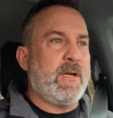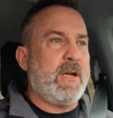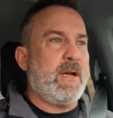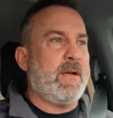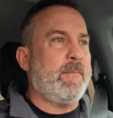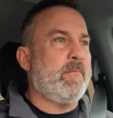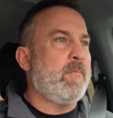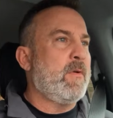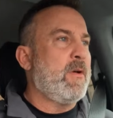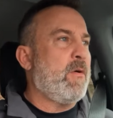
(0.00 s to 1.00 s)

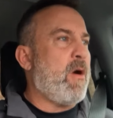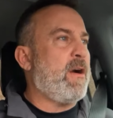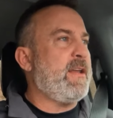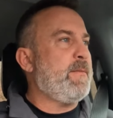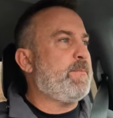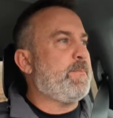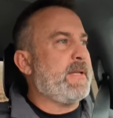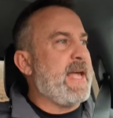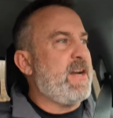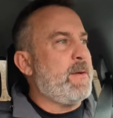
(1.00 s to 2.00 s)
Already
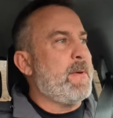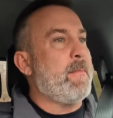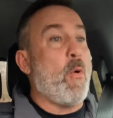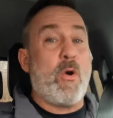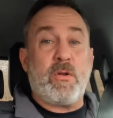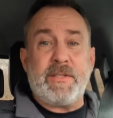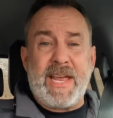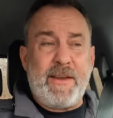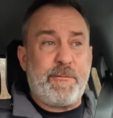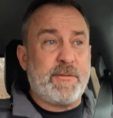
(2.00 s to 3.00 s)
planning a Memorial
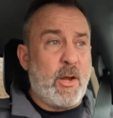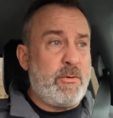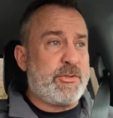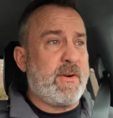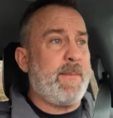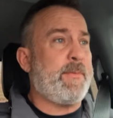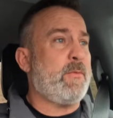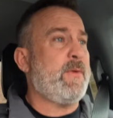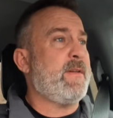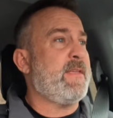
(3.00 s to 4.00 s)
Day float trip
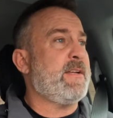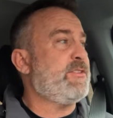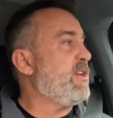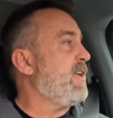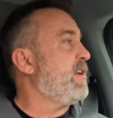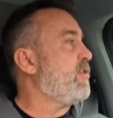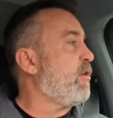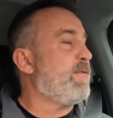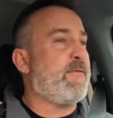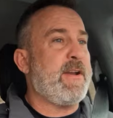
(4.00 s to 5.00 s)
with Jin and
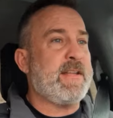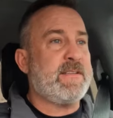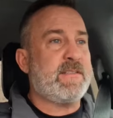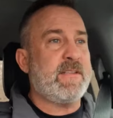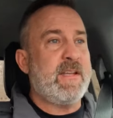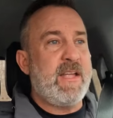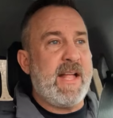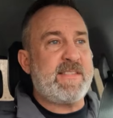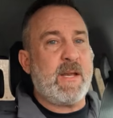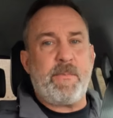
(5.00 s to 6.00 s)
her friends.
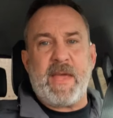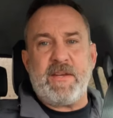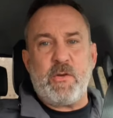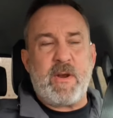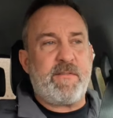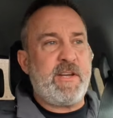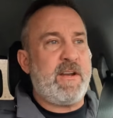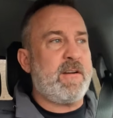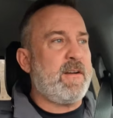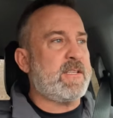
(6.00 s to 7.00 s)
That's something they do every
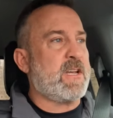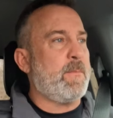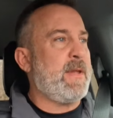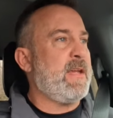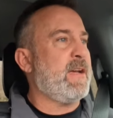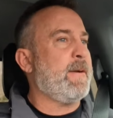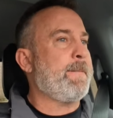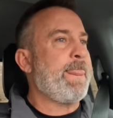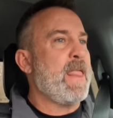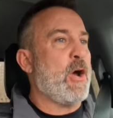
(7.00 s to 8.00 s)
year. It's gonna be
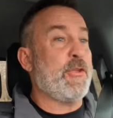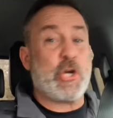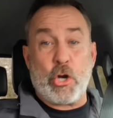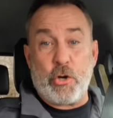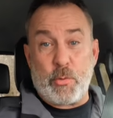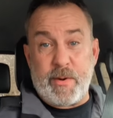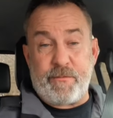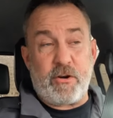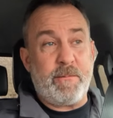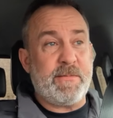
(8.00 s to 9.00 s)
on the Current
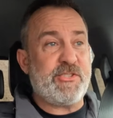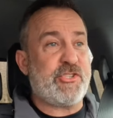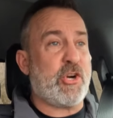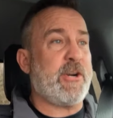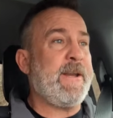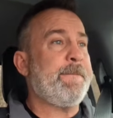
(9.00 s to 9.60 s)
River in Missouri.